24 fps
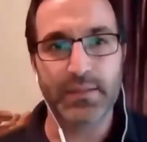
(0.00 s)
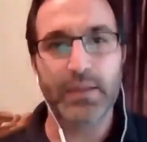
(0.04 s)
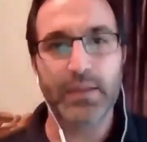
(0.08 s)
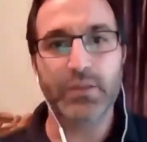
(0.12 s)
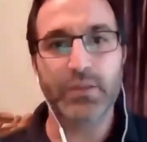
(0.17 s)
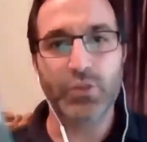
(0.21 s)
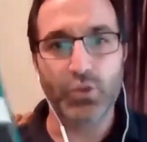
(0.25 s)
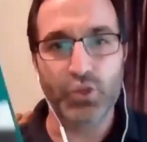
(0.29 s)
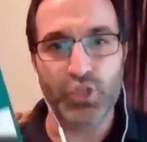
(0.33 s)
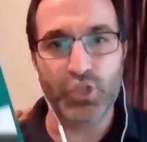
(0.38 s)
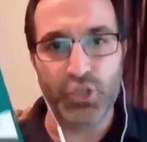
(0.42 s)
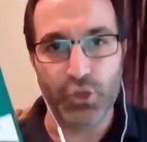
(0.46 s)

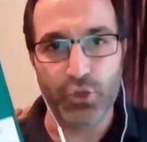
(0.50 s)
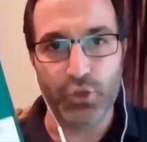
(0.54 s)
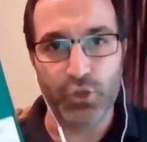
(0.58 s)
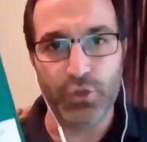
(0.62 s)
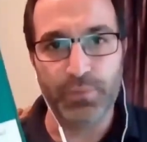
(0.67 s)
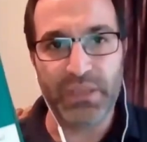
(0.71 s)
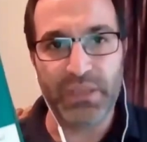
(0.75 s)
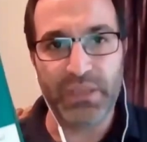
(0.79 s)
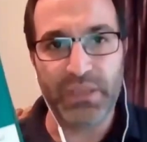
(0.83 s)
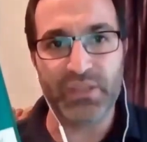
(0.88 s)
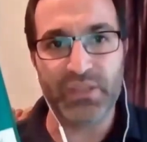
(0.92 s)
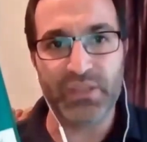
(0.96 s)
you should,
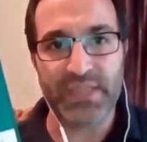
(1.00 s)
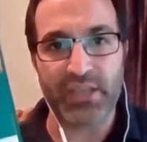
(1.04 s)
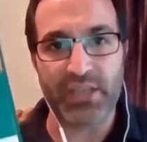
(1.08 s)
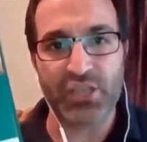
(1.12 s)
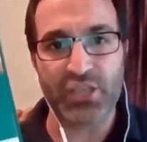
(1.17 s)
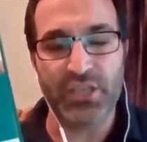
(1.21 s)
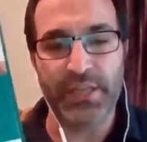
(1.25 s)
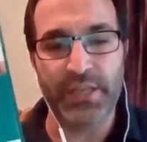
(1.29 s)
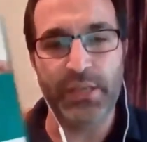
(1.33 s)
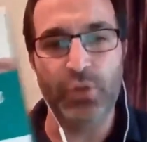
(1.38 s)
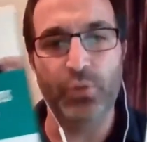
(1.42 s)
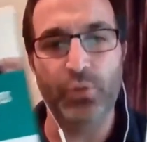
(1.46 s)
because
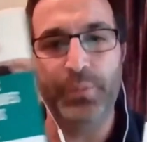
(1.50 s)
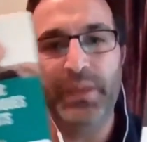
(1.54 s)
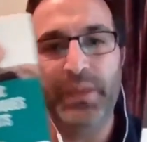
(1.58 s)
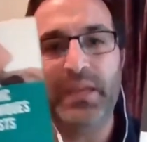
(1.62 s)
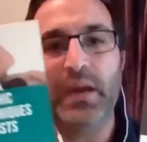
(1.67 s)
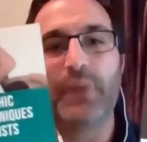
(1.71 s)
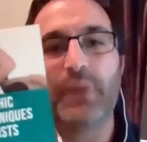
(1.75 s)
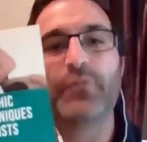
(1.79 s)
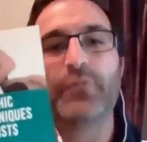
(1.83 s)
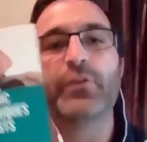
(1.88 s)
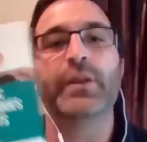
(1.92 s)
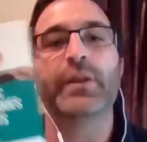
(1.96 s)
actually you'll be
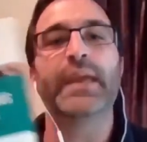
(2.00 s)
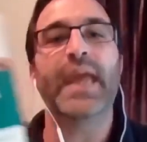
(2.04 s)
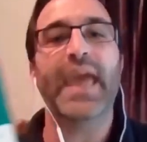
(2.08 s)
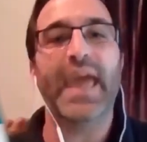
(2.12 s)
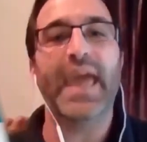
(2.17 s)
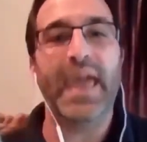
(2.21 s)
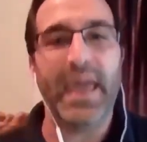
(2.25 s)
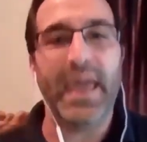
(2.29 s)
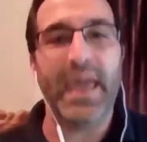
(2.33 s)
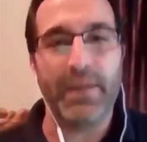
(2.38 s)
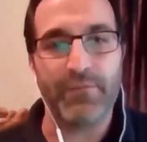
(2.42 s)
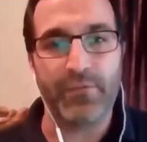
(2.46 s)
covering
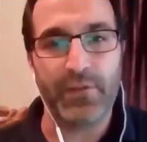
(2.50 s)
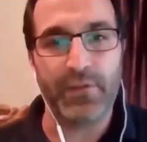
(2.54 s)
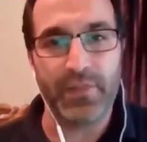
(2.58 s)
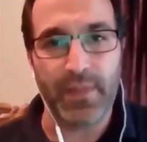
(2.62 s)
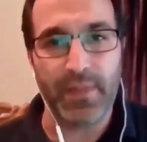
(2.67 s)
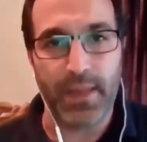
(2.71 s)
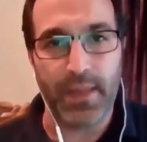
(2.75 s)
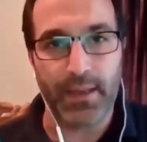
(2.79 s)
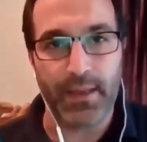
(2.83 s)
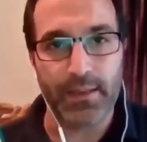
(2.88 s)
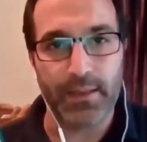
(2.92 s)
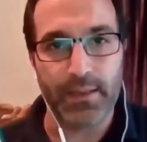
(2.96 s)

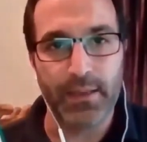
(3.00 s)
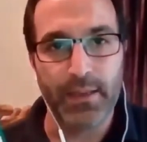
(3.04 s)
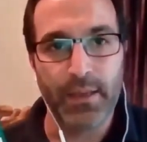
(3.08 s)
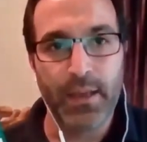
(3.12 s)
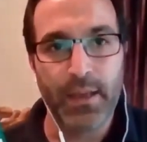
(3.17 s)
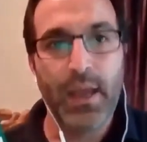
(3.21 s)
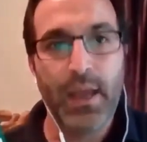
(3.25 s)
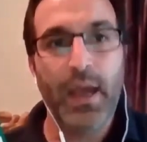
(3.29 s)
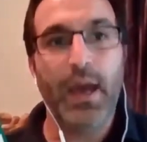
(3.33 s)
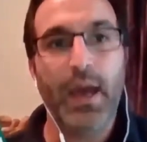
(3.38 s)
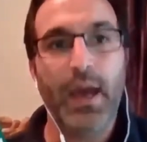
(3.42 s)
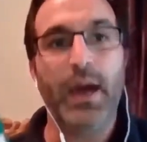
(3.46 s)
everything.
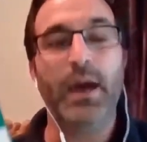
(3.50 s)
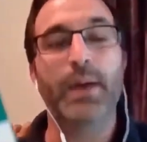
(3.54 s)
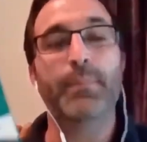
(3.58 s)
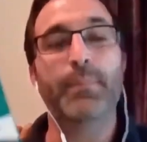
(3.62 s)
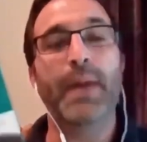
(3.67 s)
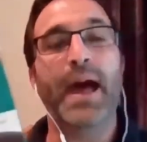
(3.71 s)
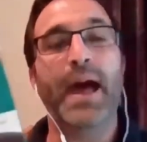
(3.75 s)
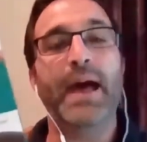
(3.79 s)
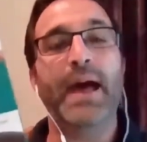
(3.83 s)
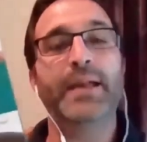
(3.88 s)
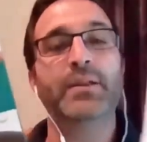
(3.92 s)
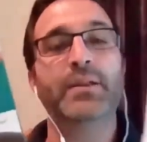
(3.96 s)
Um,
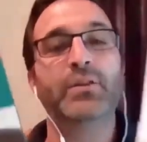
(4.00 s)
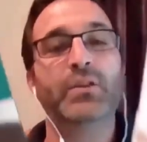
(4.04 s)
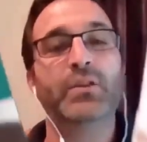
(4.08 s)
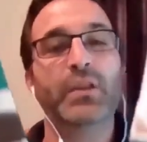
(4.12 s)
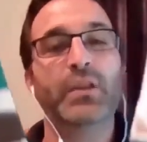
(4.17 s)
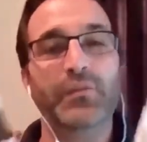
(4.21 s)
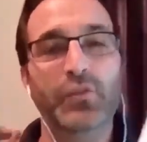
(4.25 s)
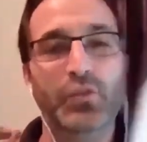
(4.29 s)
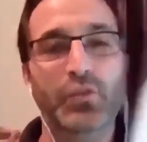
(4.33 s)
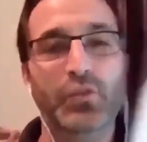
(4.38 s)
and if